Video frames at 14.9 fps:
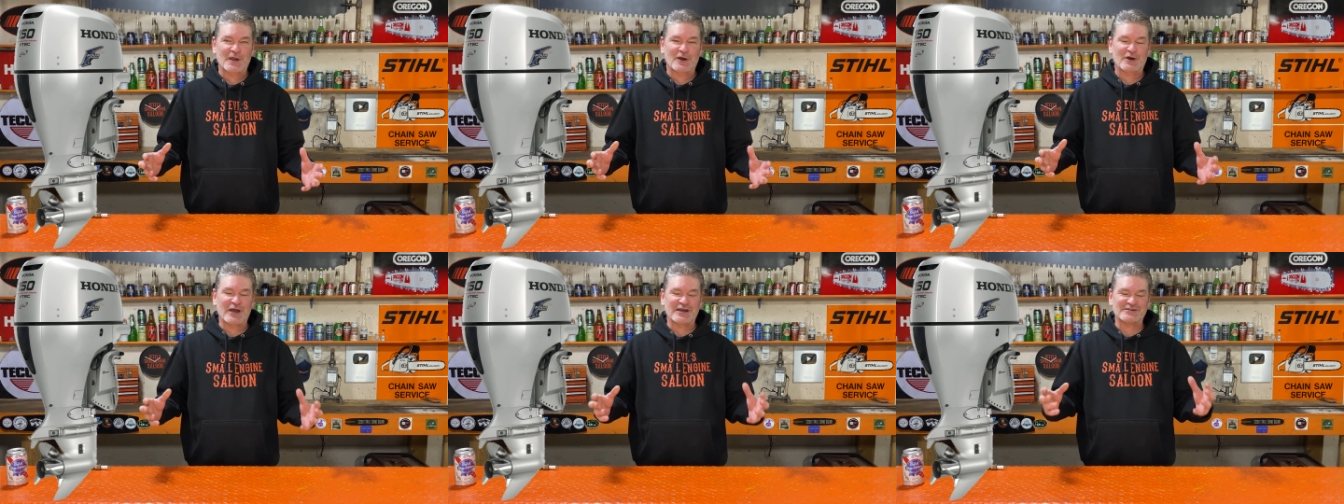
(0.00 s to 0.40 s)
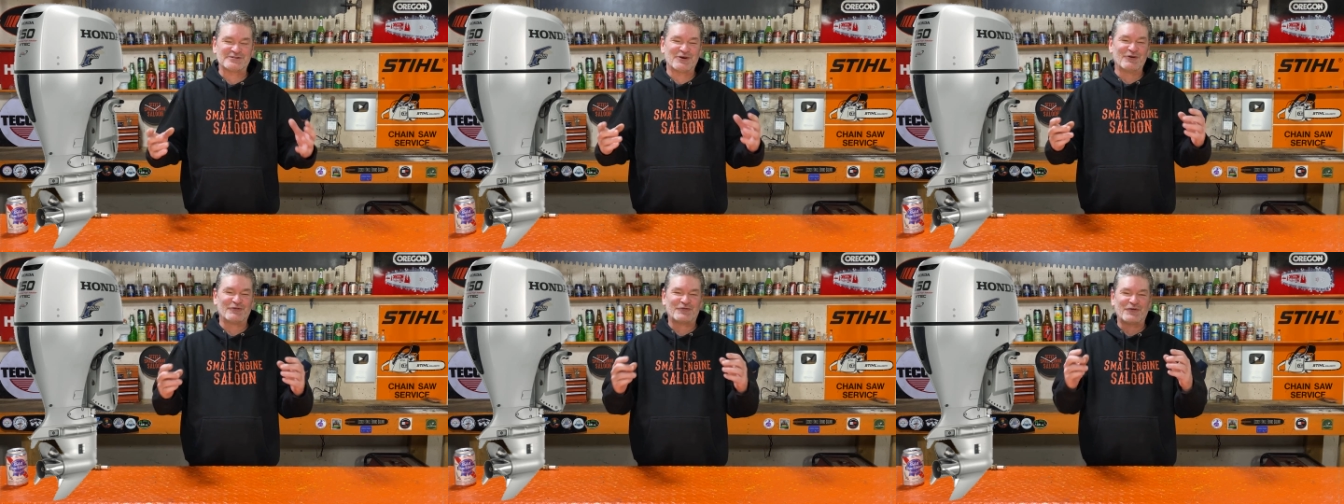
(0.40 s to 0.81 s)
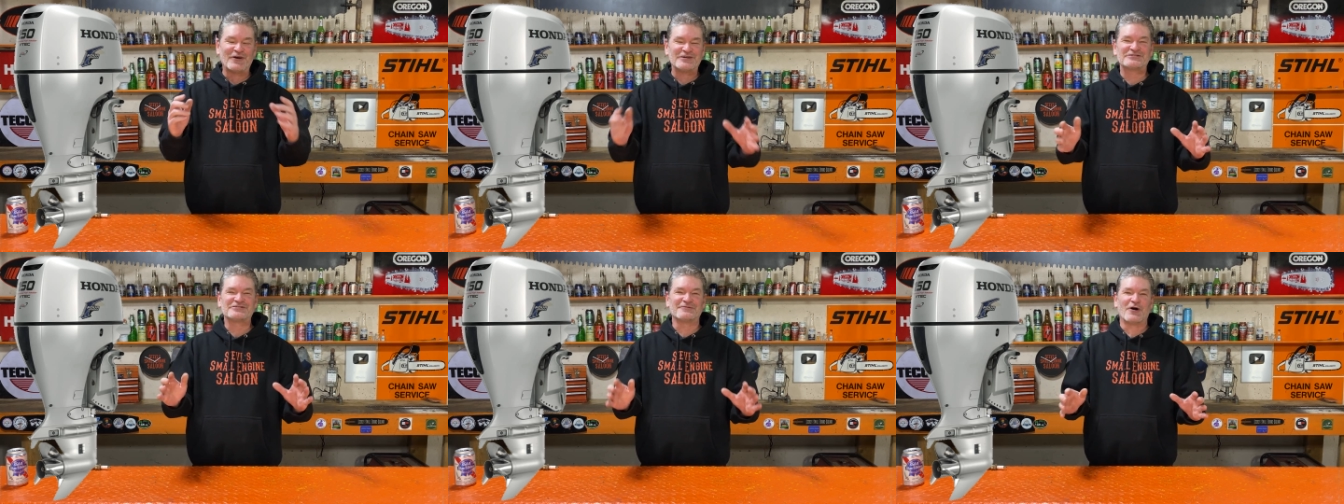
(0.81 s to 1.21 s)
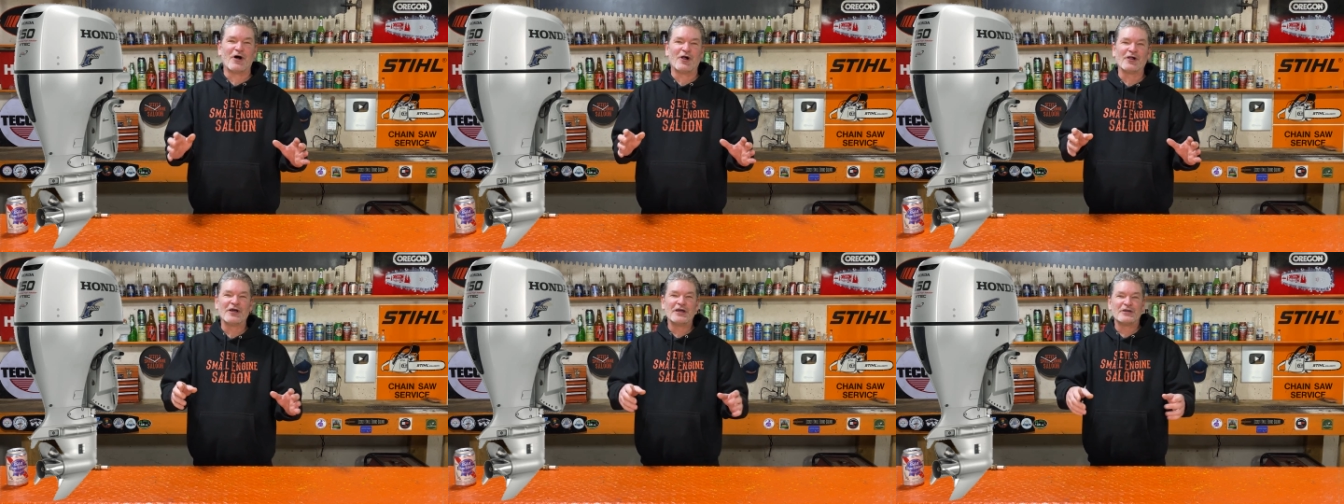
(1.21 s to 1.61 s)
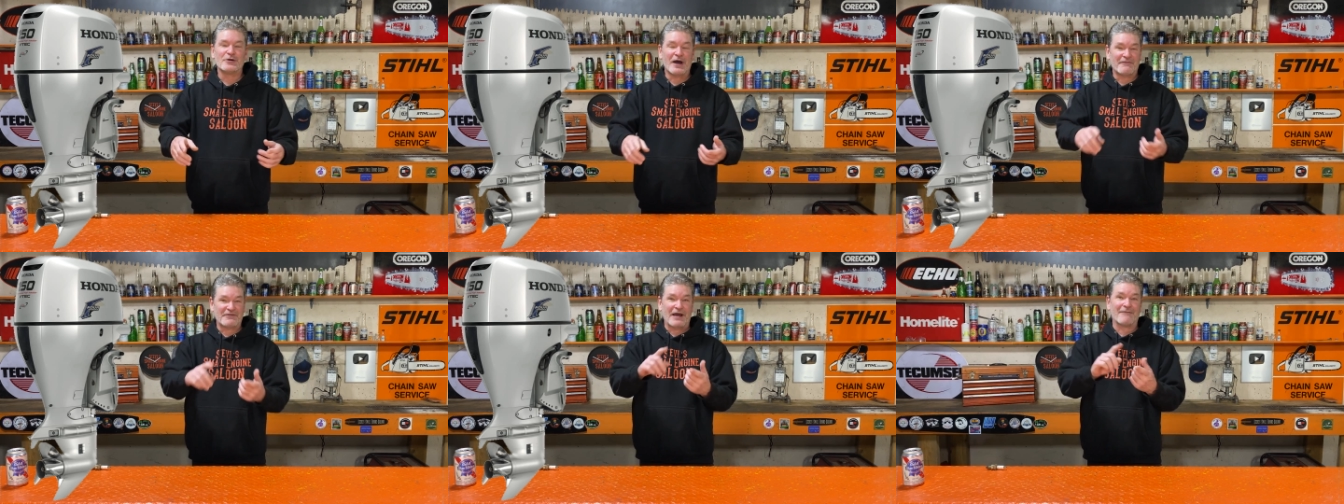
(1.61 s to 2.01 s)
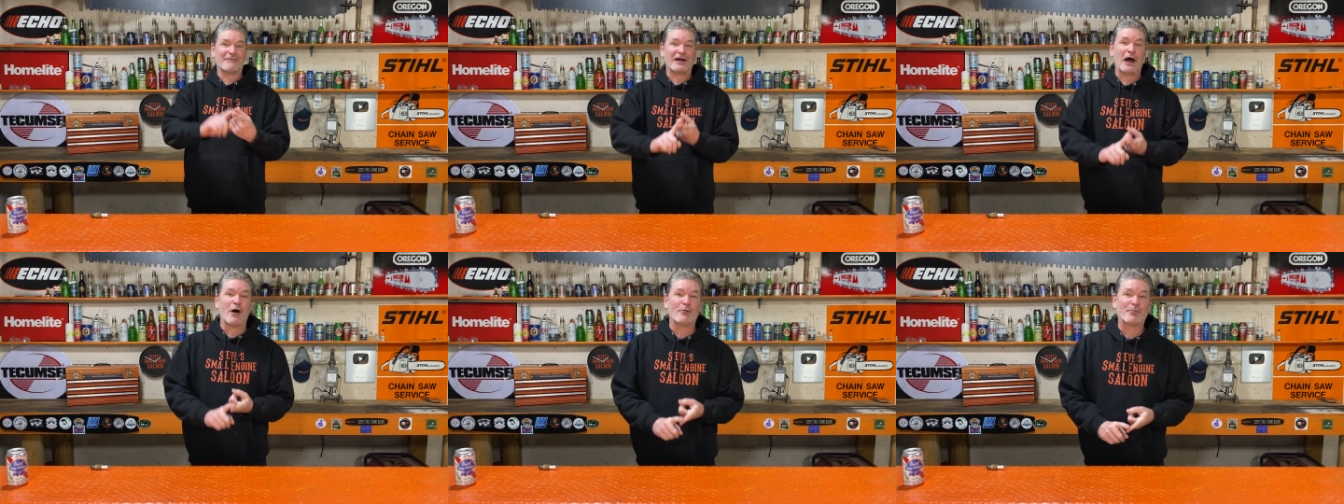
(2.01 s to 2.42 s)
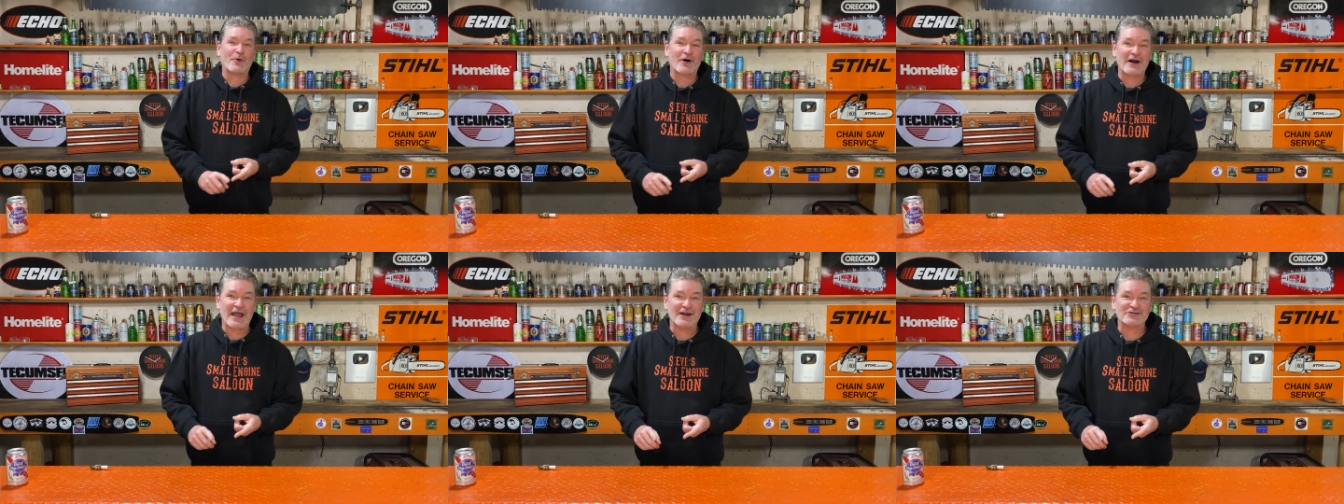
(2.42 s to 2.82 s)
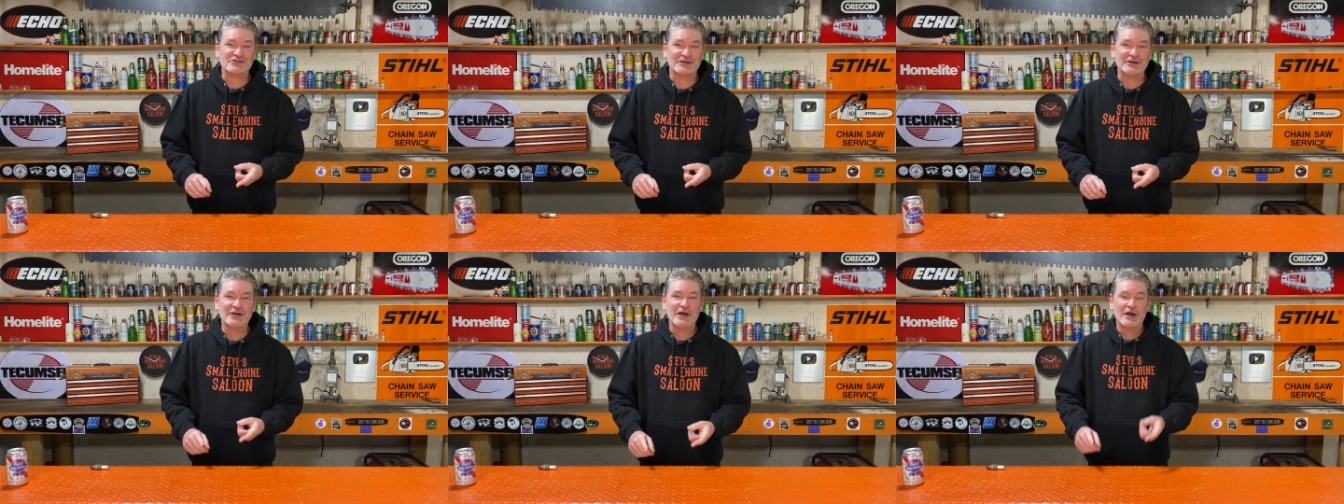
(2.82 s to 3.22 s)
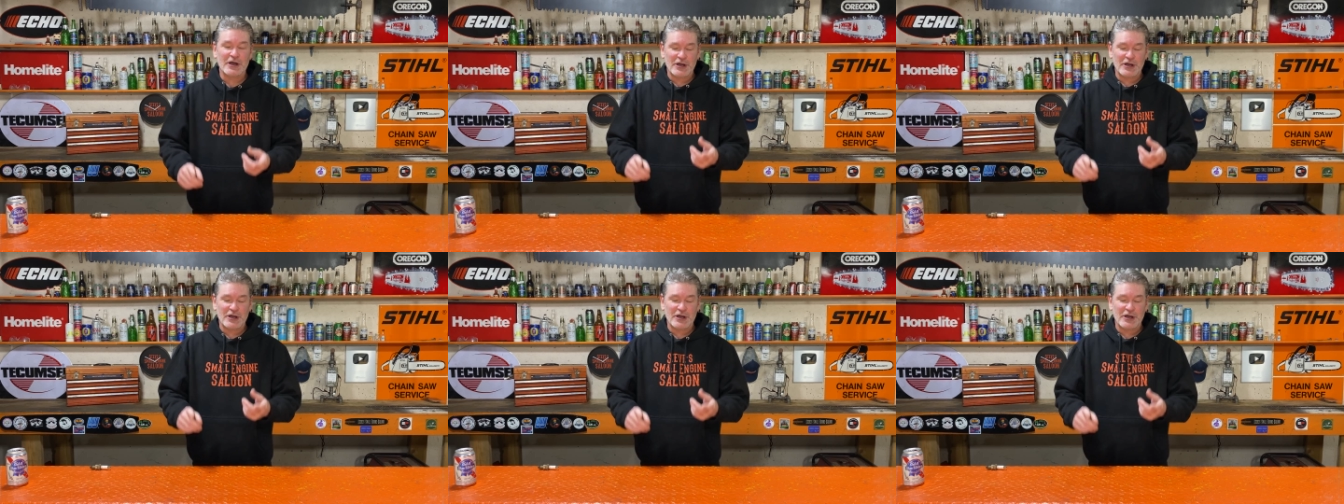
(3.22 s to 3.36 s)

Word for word: Okay, so first of all, you have to have an outboard engine.